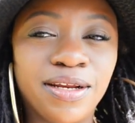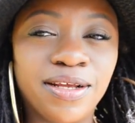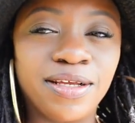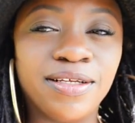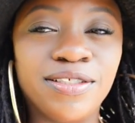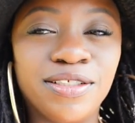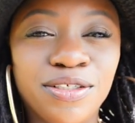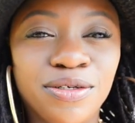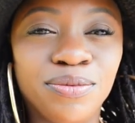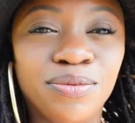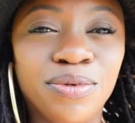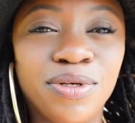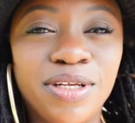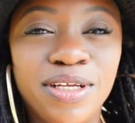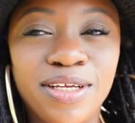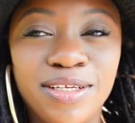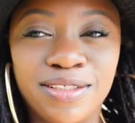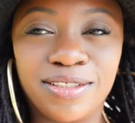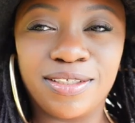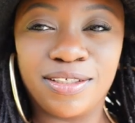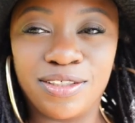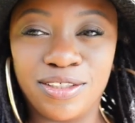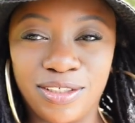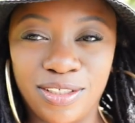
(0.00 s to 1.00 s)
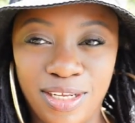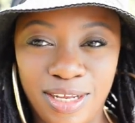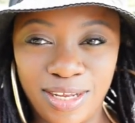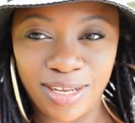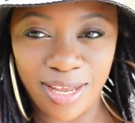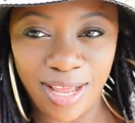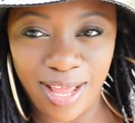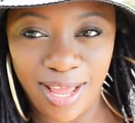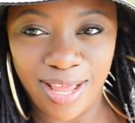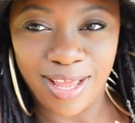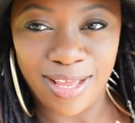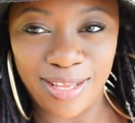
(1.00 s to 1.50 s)
is there really a such
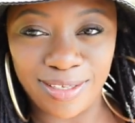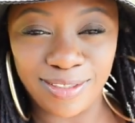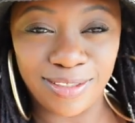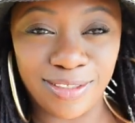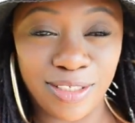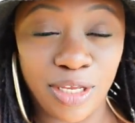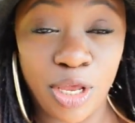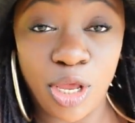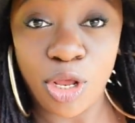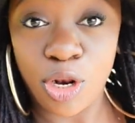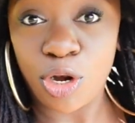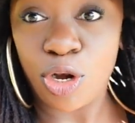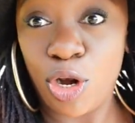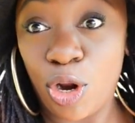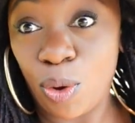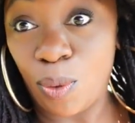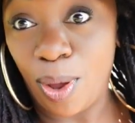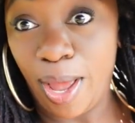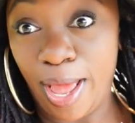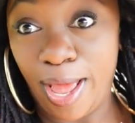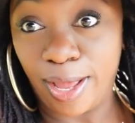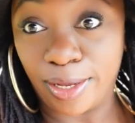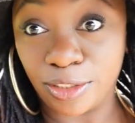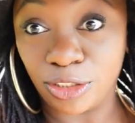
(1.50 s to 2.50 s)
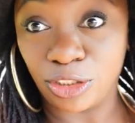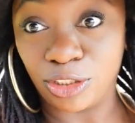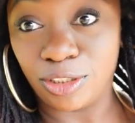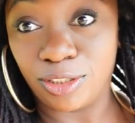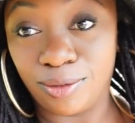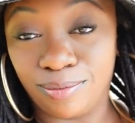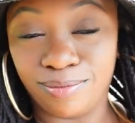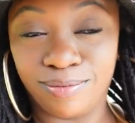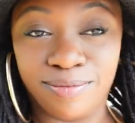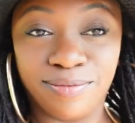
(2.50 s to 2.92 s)
thing as no action?